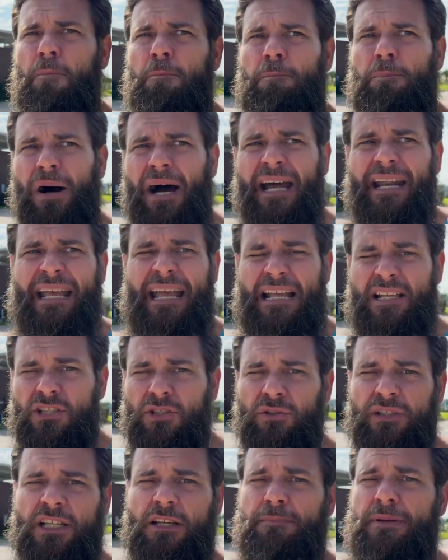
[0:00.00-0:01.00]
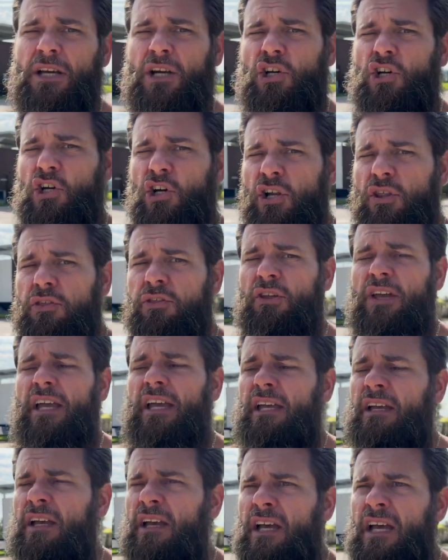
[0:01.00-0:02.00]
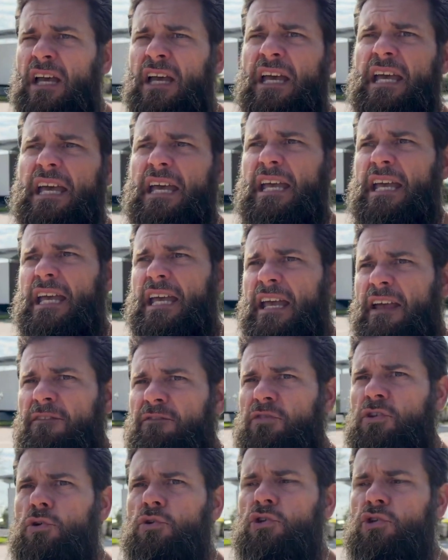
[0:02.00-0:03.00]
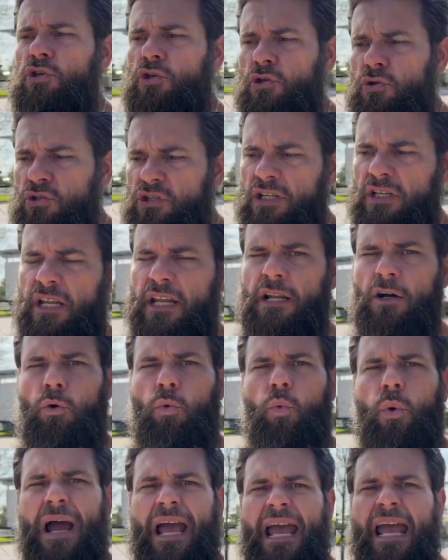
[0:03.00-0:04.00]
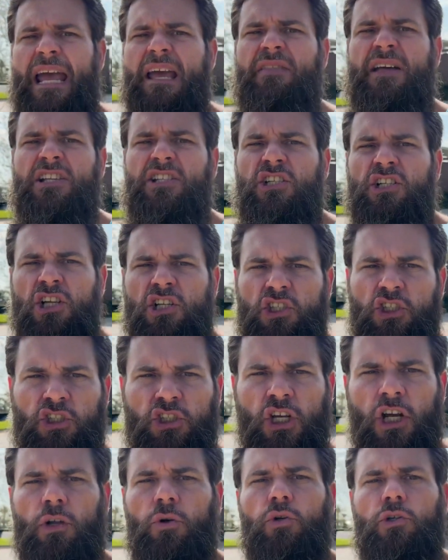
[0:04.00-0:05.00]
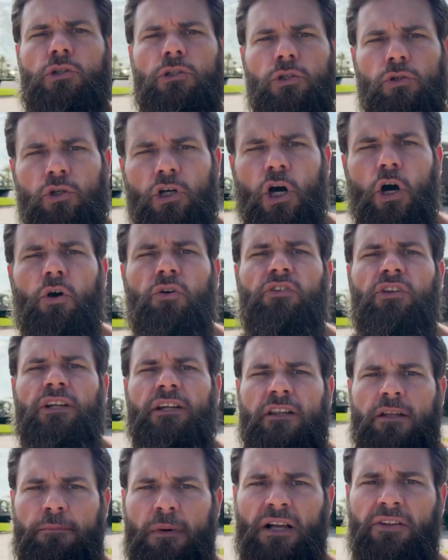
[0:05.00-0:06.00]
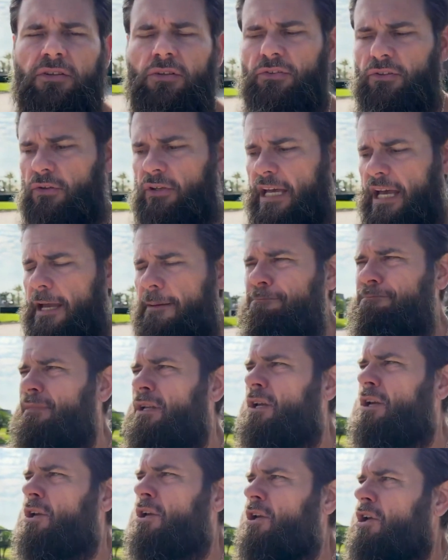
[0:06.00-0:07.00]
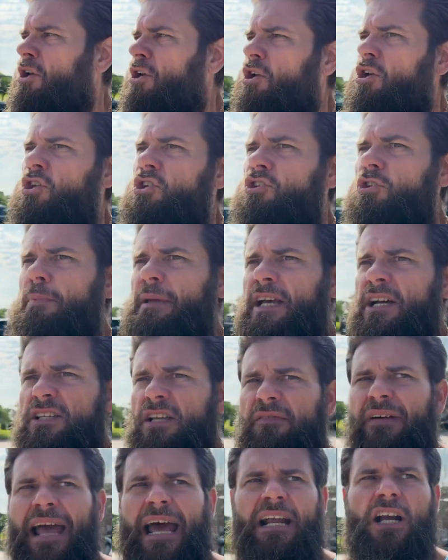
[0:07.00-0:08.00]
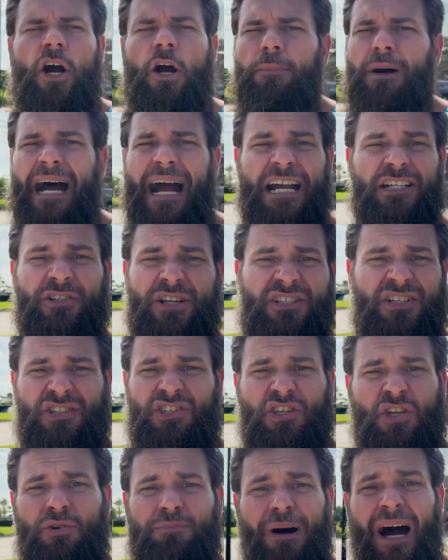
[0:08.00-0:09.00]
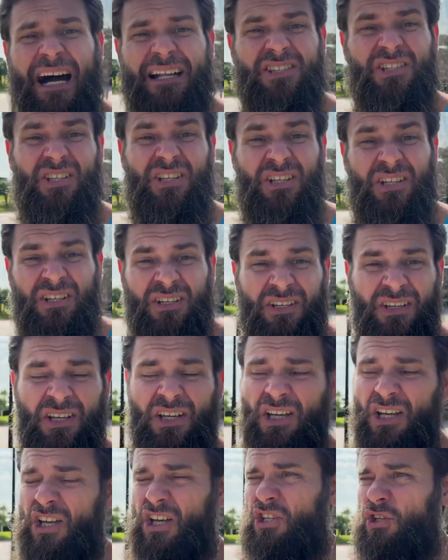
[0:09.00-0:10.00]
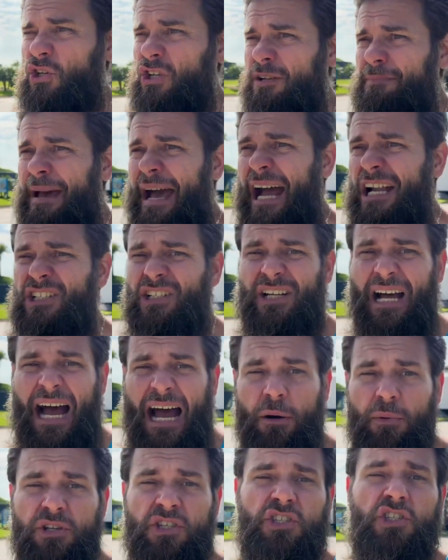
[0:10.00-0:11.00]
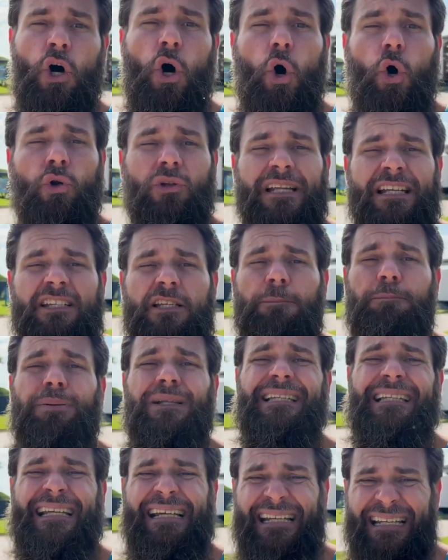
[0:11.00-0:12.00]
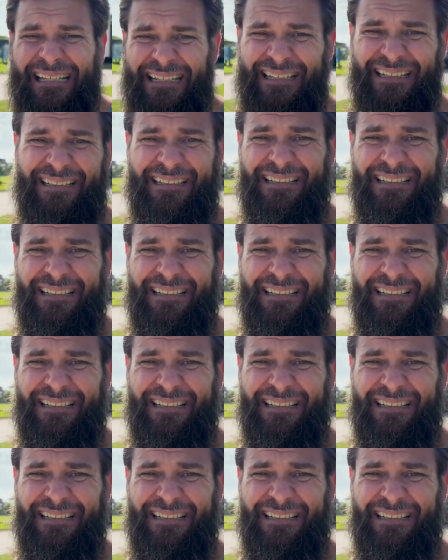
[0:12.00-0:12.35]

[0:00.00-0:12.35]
But insulin can be a good thing if you use it in a way that's going to shuttle glucose into the muscles, okay? So because I haven't had carbohydrates in 2 months, you can imagine I was totally depleted